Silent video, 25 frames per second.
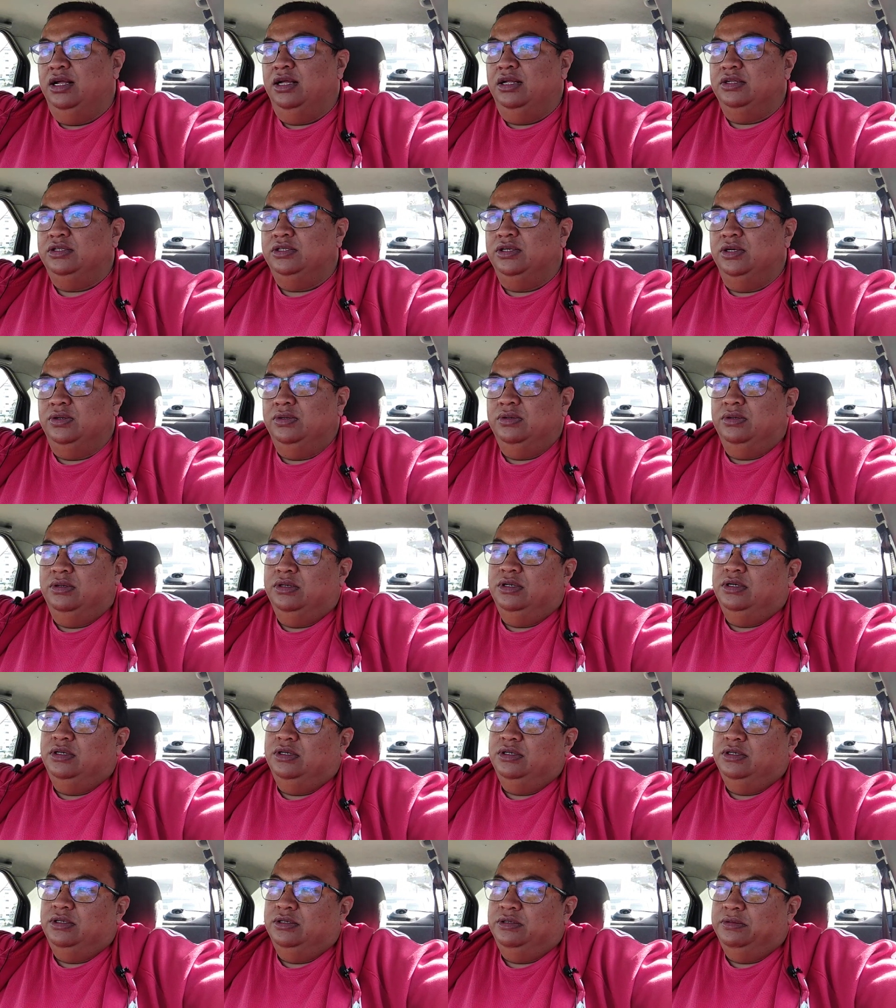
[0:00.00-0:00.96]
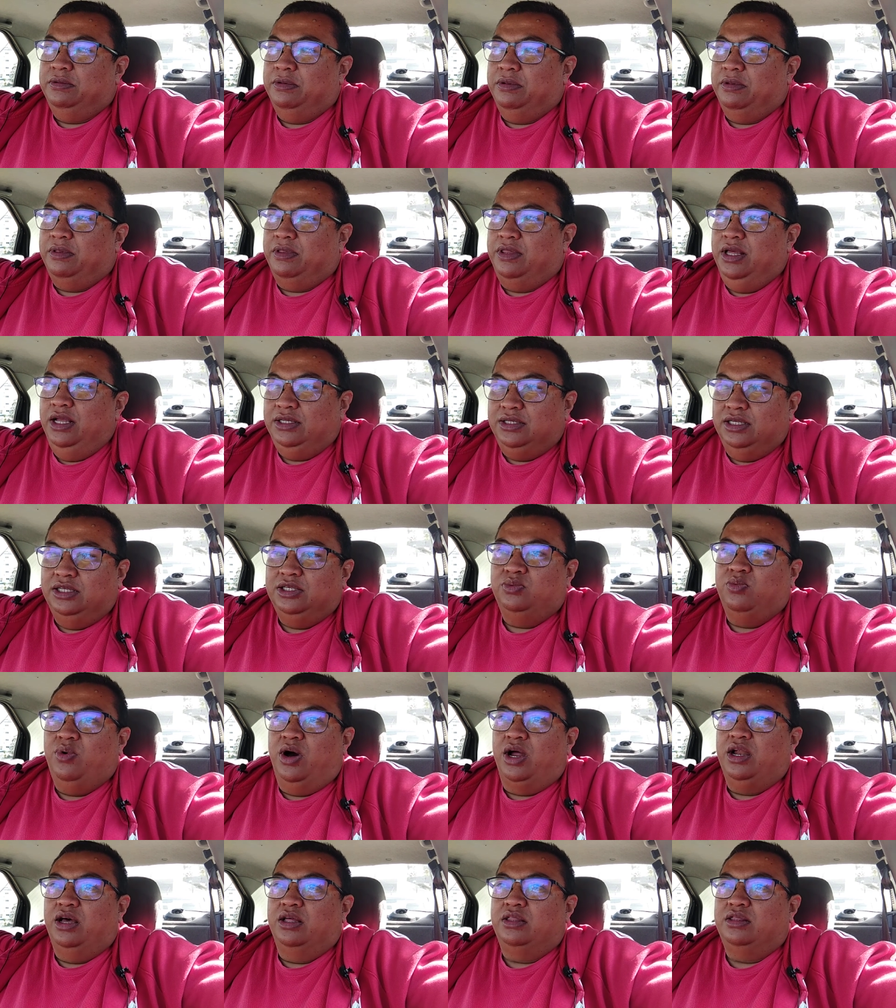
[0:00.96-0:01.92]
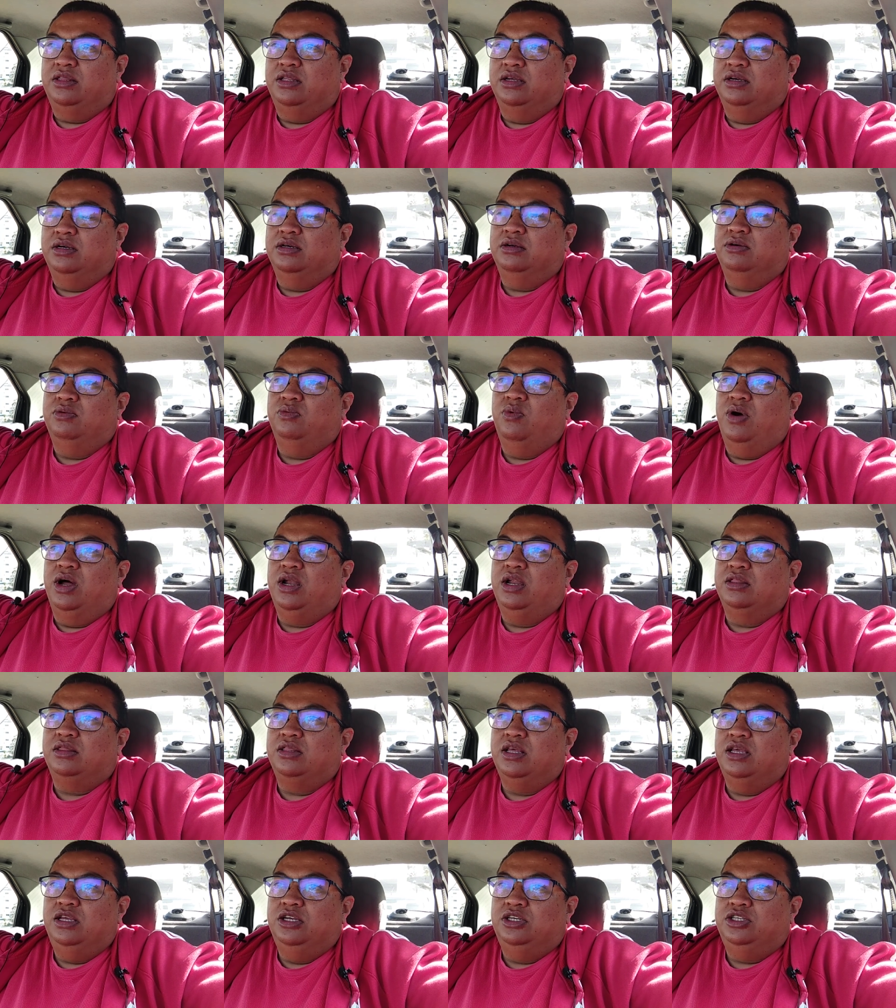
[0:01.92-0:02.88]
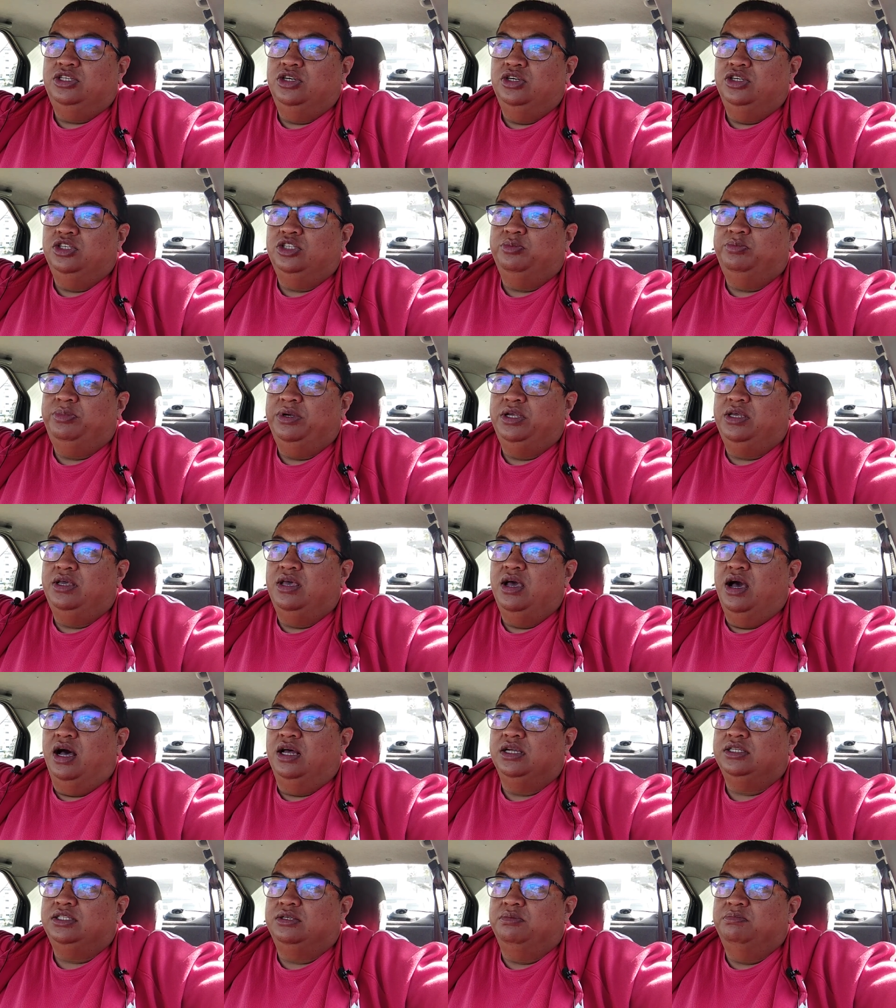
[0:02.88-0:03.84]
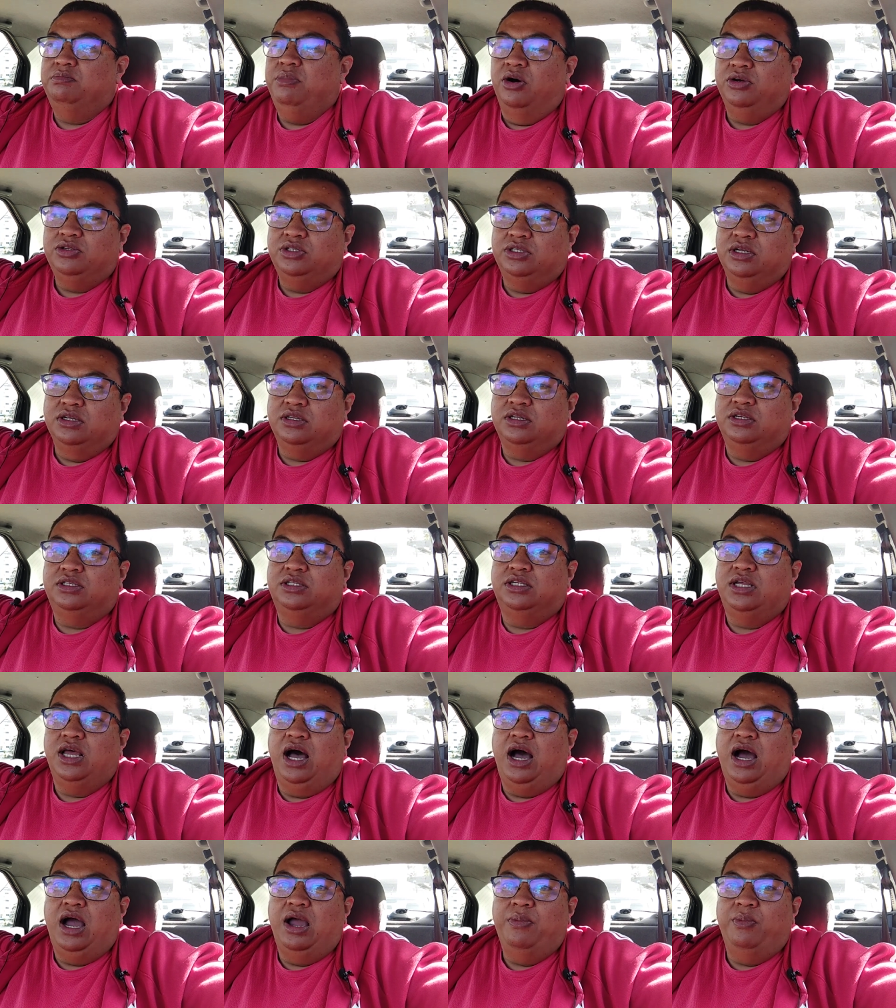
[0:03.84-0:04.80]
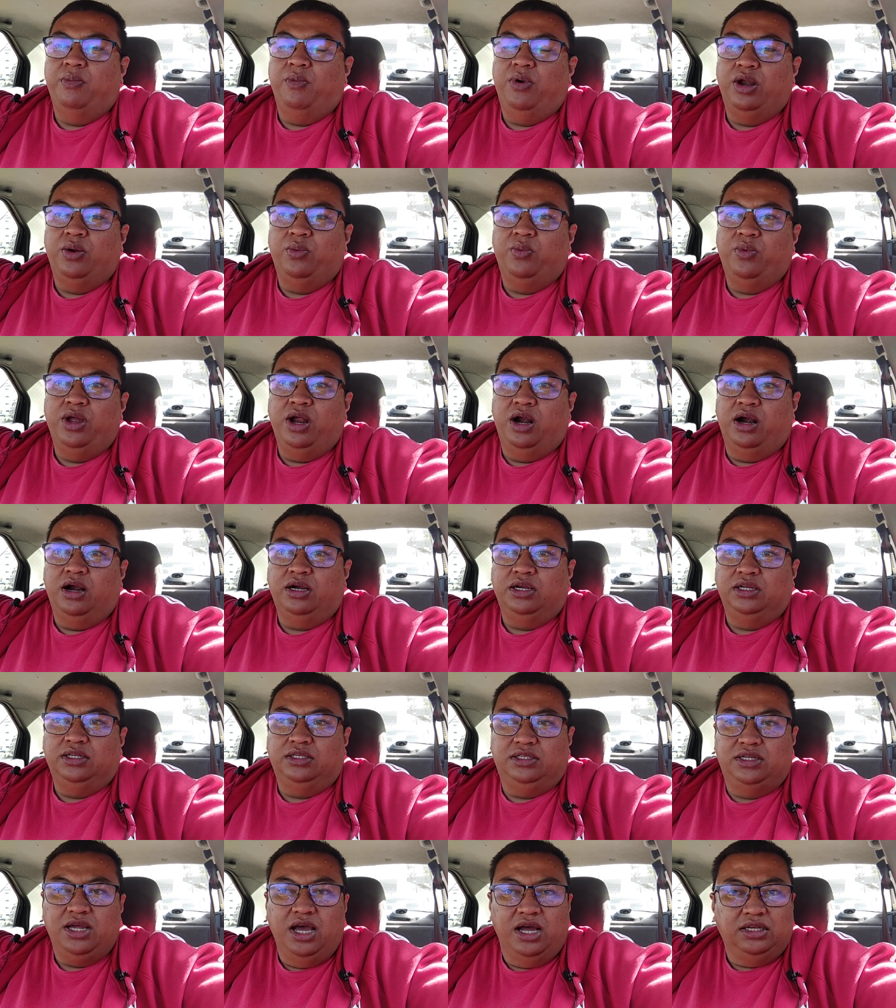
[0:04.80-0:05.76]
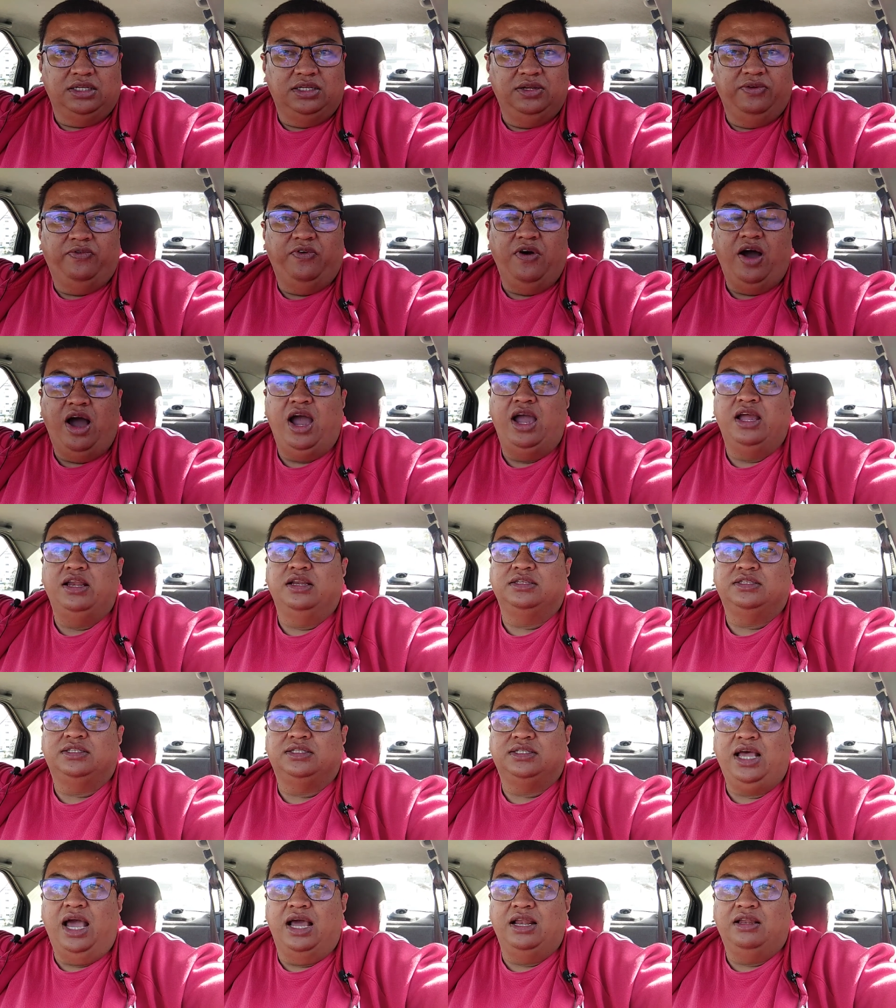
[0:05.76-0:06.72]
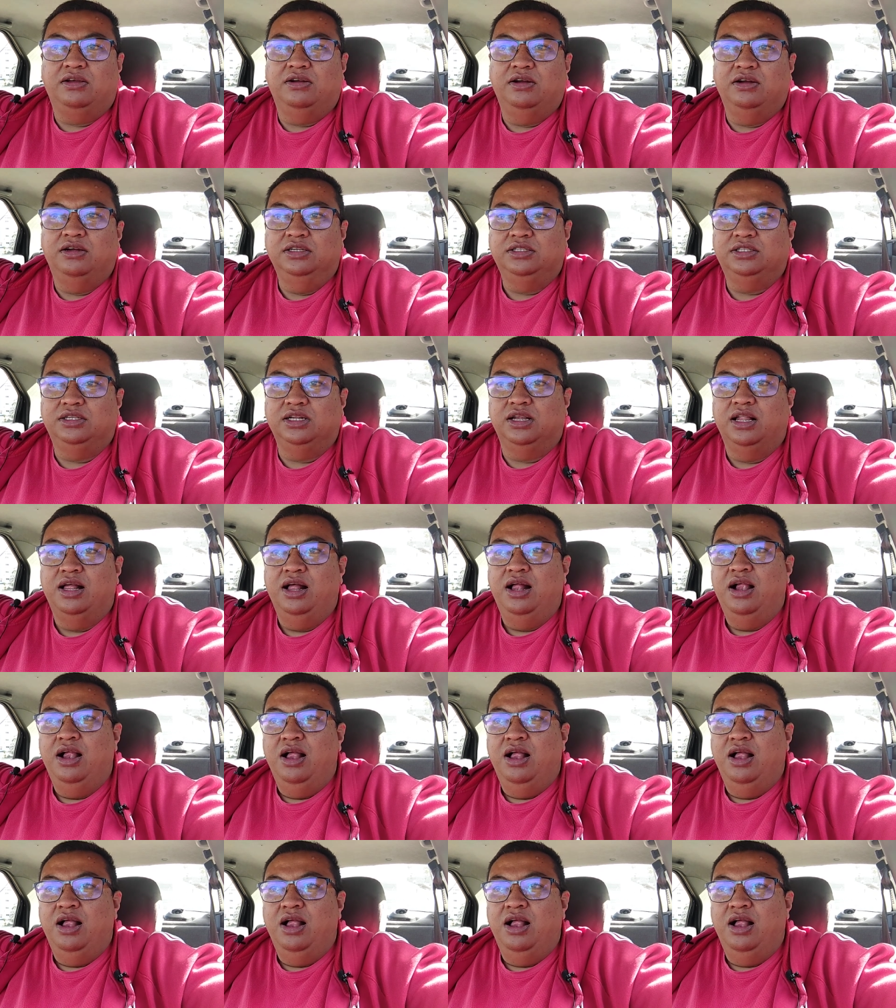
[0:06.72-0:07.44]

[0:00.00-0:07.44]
So this is one of the issues, because most of the time when we are identifying a side hustle,